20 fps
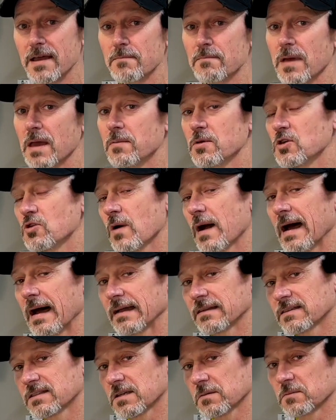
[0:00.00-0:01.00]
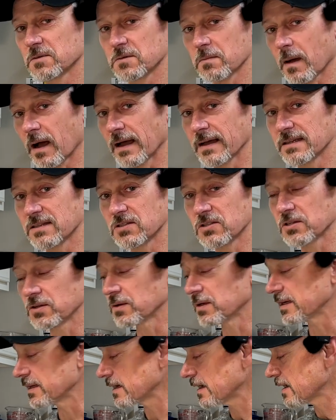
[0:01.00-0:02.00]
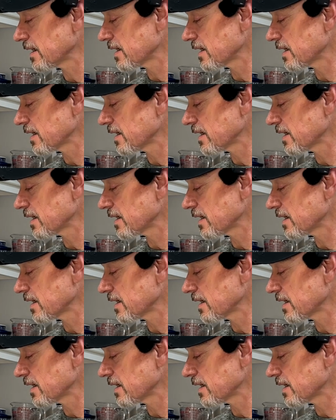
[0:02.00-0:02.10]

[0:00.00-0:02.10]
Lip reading: maybe you add some spice to it.